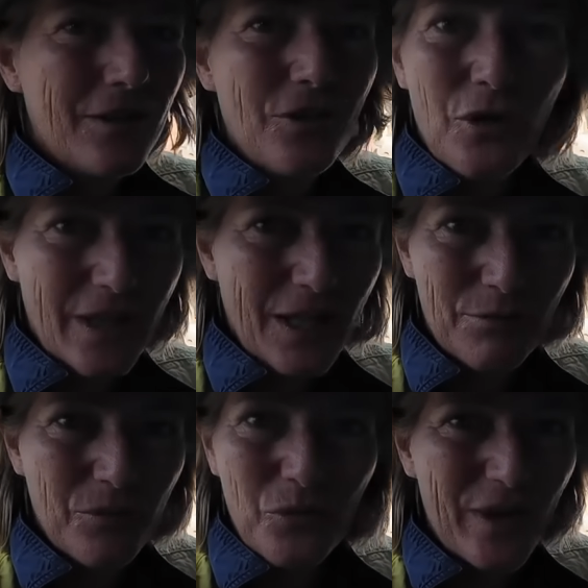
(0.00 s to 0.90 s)
not
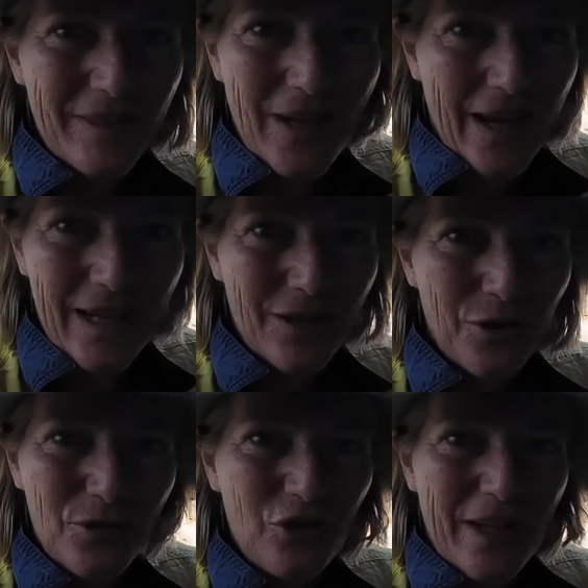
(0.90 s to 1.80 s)
even 1 tank
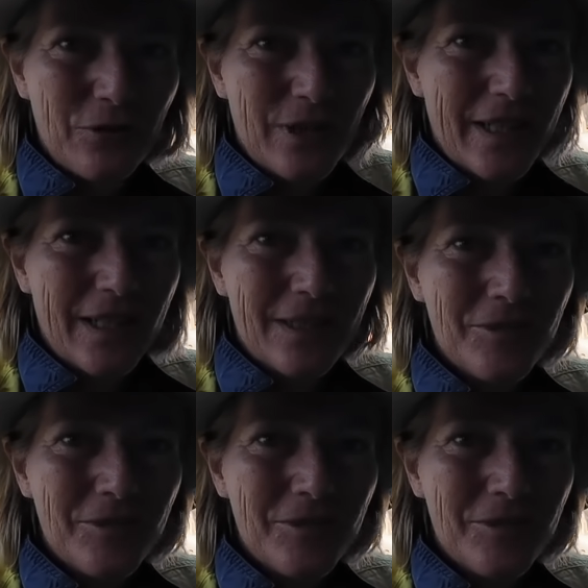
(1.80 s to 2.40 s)
of a generator.